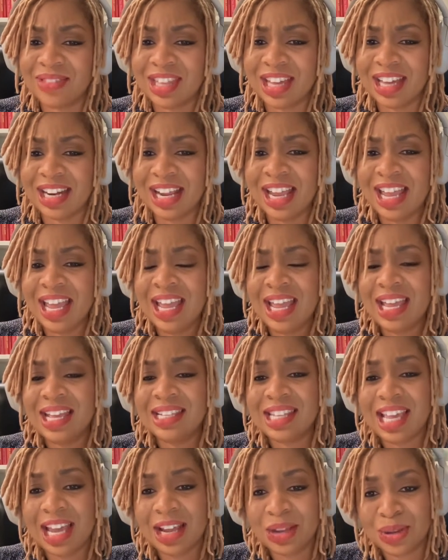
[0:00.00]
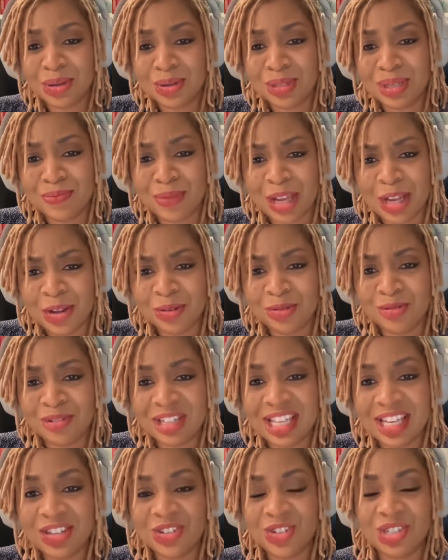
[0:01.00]
That is echoed in my own
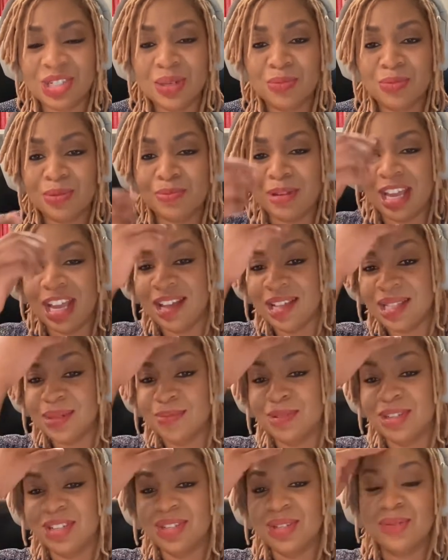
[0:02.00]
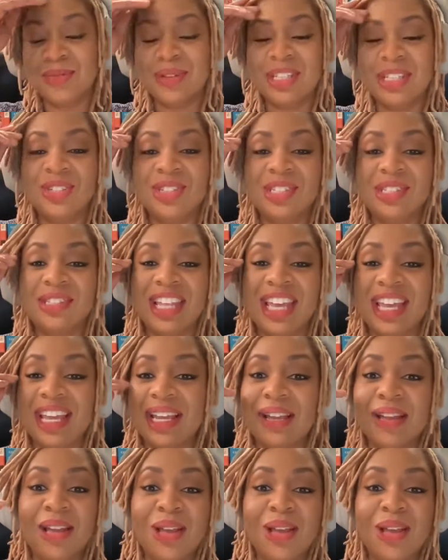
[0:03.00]
relationship with my husband, who is just like